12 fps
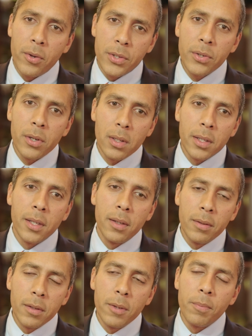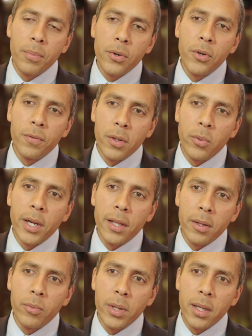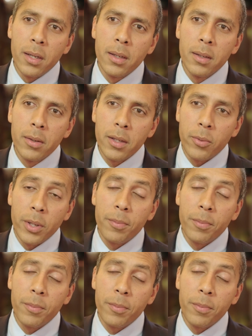certainly improved the way that we